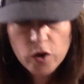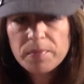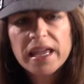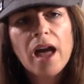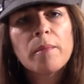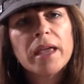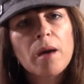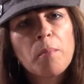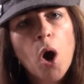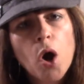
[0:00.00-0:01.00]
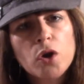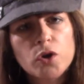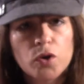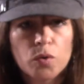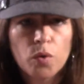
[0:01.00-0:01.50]
becoming a
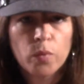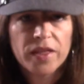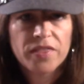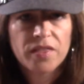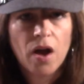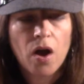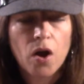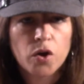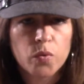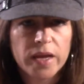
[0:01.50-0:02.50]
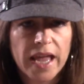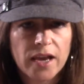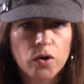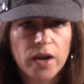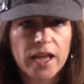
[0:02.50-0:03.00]
partner with our
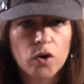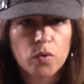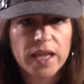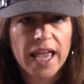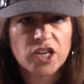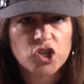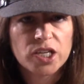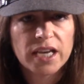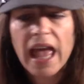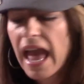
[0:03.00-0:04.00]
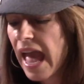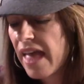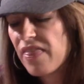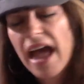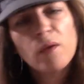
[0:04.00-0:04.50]
Creator in creation.
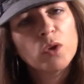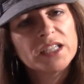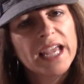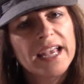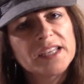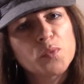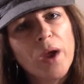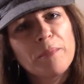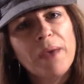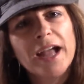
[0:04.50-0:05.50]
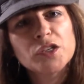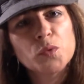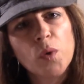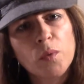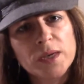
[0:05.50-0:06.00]
And that will take us right back to
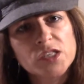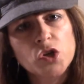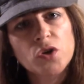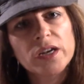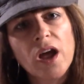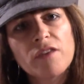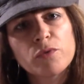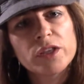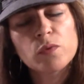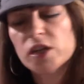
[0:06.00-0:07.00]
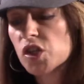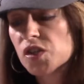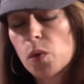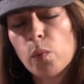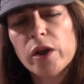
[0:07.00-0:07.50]
what we started off with, which is
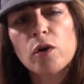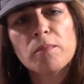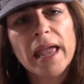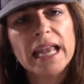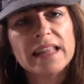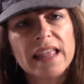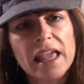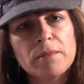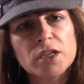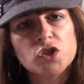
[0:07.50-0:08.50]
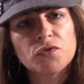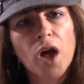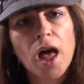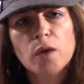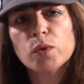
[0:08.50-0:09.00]
that we are made in the image of
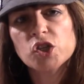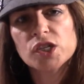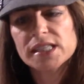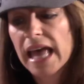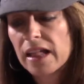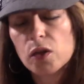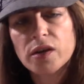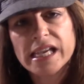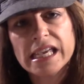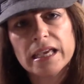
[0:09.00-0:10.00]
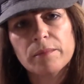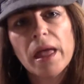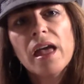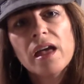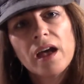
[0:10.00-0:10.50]
God, which is Elohim,
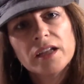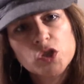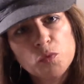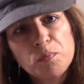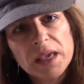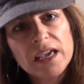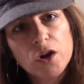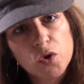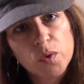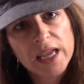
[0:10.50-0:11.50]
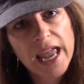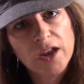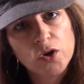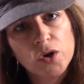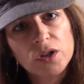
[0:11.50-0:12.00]
to be a
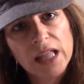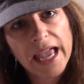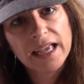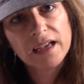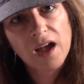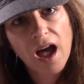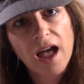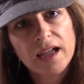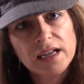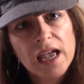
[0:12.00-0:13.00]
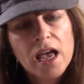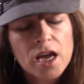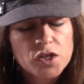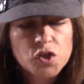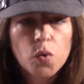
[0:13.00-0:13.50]
creator like God.
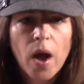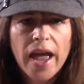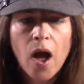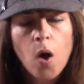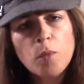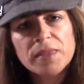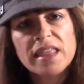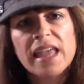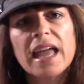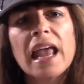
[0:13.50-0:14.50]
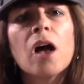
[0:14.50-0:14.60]
So I hope that